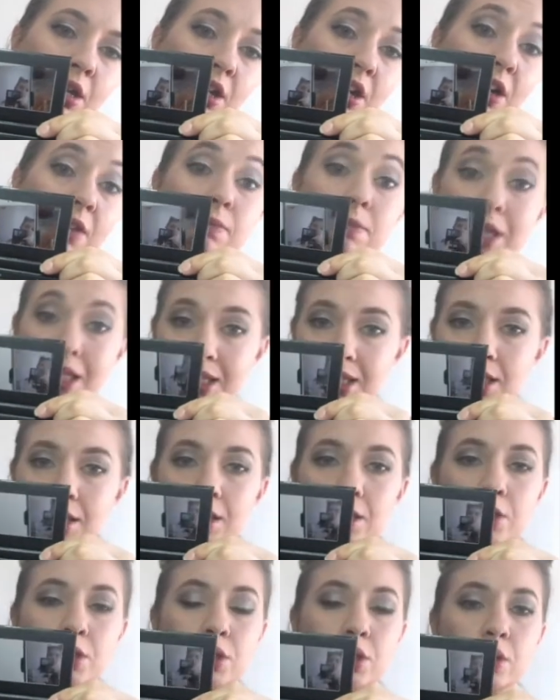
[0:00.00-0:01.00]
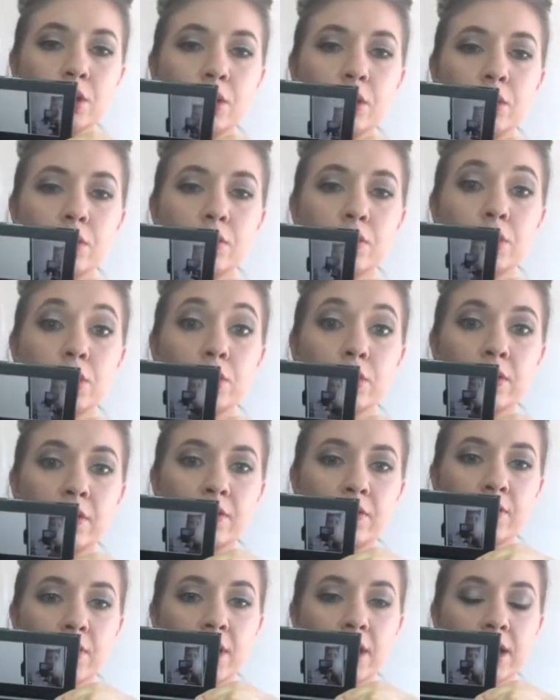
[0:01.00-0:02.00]
of mixing the two, do the
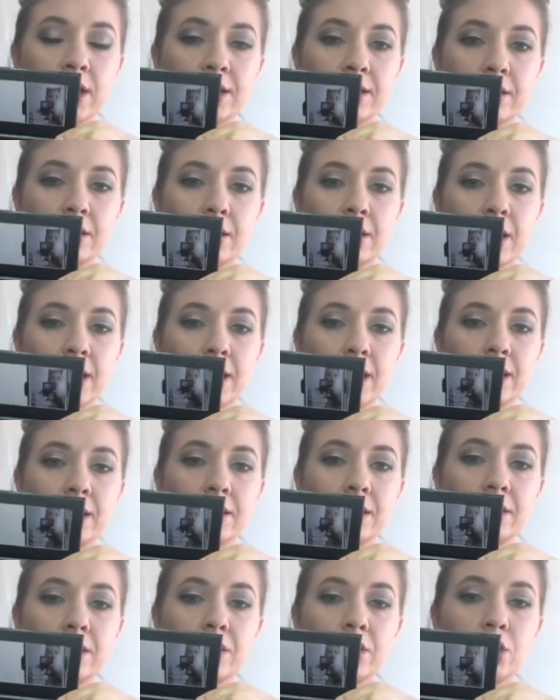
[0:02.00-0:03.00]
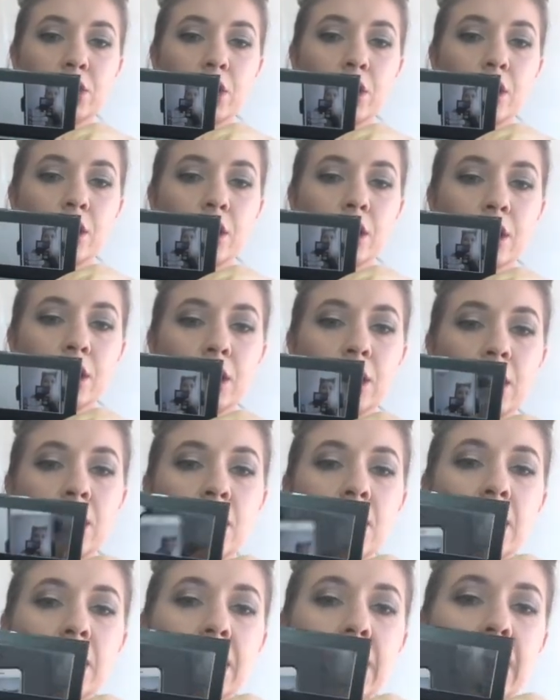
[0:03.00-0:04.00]
front as the light and then the dark.
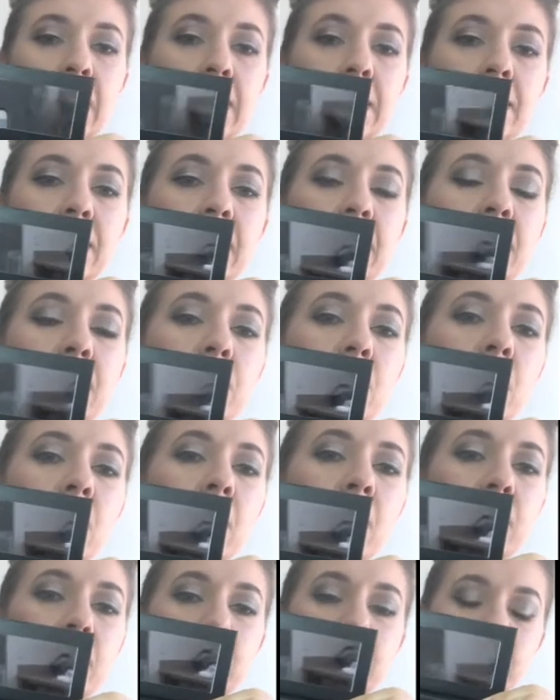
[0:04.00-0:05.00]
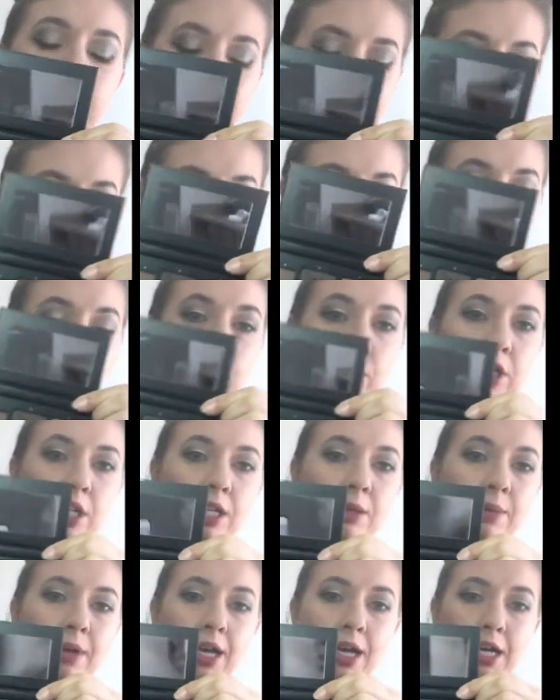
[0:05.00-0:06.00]
And these are kind of like a
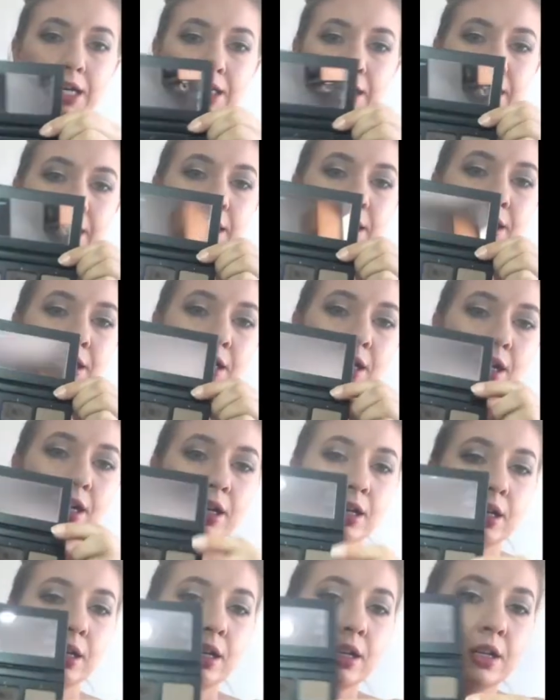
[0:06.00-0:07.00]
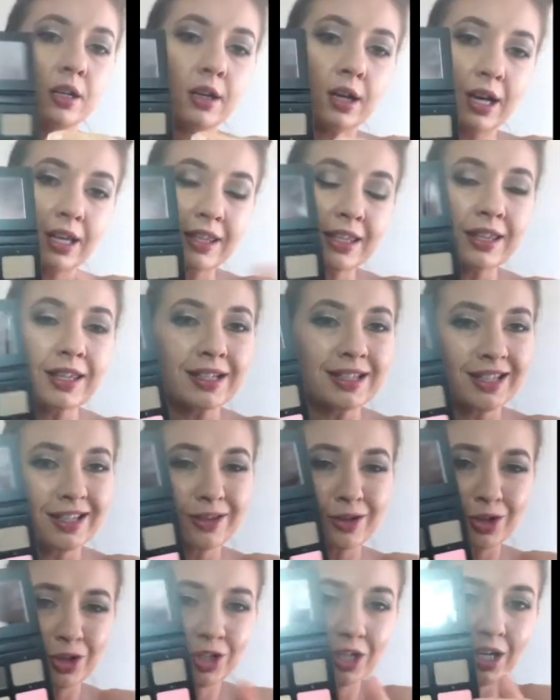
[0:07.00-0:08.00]
cream highlight. I think they say there's